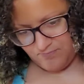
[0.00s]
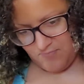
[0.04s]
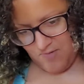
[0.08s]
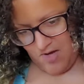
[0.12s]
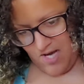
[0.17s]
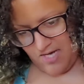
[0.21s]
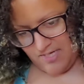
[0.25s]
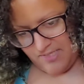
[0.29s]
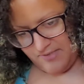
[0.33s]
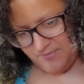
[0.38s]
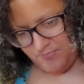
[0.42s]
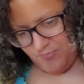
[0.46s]

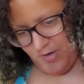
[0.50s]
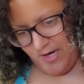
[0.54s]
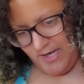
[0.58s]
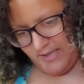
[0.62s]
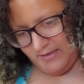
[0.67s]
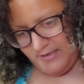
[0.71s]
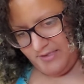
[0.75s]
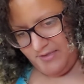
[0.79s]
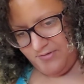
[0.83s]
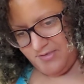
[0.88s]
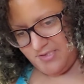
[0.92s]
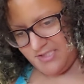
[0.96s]
And
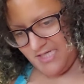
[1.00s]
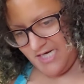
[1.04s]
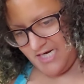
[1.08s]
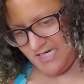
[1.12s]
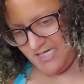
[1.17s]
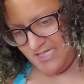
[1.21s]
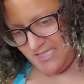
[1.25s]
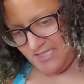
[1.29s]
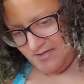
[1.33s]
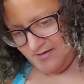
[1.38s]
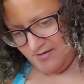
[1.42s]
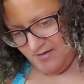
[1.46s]
while he was
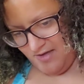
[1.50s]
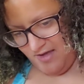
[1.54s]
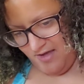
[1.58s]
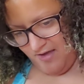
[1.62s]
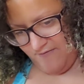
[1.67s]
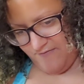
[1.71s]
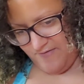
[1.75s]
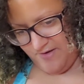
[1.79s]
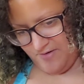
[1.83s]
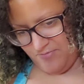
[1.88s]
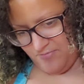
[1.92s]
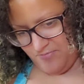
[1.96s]
standing there, the
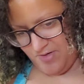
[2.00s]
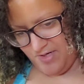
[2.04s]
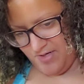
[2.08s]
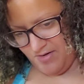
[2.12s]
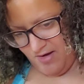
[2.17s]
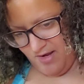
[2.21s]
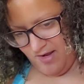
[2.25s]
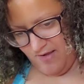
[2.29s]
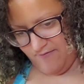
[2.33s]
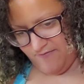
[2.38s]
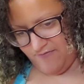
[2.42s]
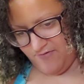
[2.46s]
oven went
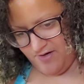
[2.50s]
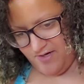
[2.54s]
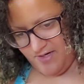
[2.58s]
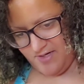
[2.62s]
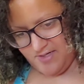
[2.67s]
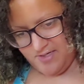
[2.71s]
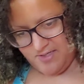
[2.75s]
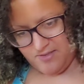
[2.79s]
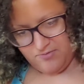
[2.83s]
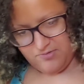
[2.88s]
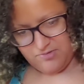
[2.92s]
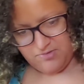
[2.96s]
off
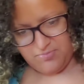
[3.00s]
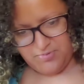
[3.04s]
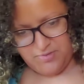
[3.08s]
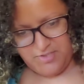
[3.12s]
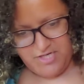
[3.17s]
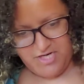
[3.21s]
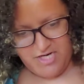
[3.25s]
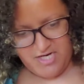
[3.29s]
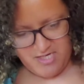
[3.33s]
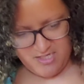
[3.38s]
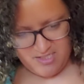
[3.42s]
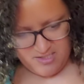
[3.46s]
and was
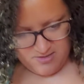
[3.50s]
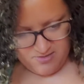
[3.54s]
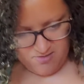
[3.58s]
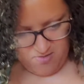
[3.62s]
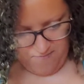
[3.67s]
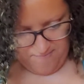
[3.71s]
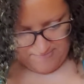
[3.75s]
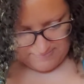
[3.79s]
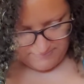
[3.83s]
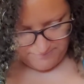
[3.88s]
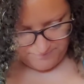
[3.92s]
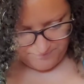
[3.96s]
preheated.
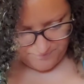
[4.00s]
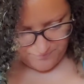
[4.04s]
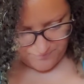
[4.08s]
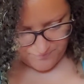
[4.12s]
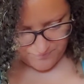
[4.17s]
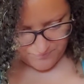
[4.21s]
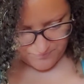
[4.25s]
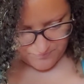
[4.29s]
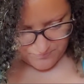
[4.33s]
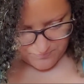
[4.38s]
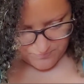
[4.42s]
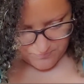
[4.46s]

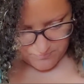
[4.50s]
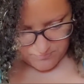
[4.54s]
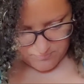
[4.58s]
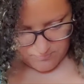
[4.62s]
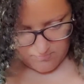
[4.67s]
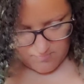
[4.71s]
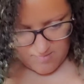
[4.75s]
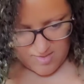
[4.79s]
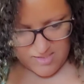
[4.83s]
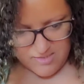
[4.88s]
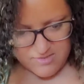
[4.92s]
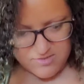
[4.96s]

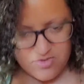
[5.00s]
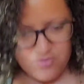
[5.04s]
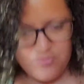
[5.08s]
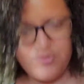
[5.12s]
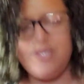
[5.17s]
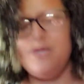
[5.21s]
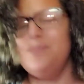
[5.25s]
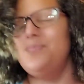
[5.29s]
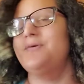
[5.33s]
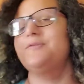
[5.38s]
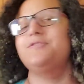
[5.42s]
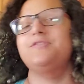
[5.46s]
So
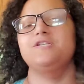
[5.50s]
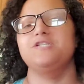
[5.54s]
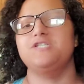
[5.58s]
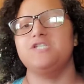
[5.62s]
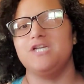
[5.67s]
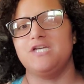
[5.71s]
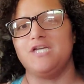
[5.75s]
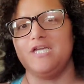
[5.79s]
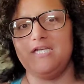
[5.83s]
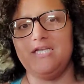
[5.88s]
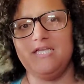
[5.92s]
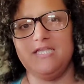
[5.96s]
he put the
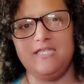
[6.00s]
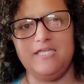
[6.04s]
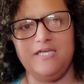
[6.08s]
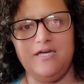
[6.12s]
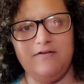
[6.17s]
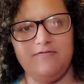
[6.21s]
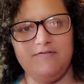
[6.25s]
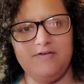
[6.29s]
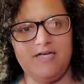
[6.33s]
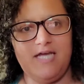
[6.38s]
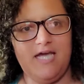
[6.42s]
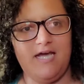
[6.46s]
chicken in the
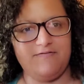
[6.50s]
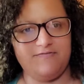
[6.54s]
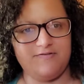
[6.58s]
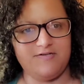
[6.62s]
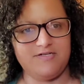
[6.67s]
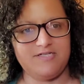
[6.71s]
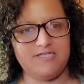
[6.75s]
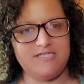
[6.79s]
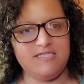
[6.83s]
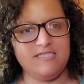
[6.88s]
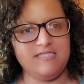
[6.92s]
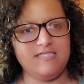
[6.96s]
oven after
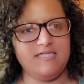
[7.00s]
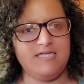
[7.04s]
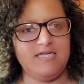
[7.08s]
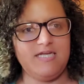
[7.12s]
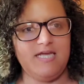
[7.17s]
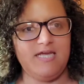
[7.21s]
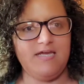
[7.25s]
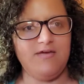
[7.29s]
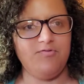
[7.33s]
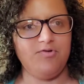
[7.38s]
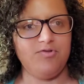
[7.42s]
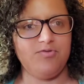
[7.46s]
seasoning
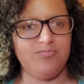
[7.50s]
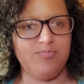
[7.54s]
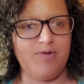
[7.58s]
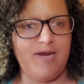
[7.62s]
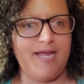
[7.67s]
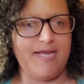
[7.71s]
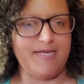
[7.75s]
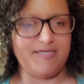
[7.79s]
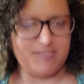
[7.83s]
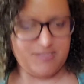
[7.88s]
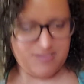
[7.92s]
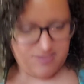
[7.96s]
it with
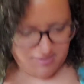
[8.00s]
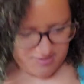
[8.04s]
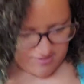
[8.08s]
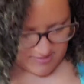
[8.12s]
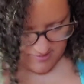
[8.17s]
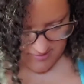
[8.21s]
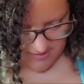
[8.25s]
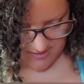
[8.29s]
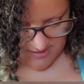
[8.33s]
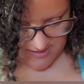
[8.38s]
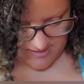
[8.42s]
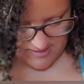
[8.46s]
ranch
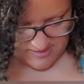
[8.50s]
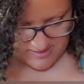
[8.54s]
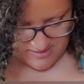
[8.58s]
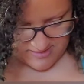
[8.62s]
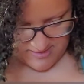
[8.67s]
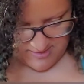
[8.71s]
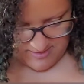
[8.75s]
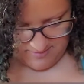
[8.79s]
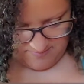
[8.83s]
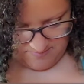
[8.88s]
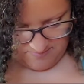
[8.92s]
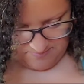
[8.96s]

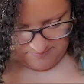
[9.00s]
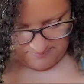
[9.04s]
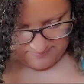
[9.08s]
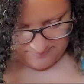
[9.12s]
seasoning.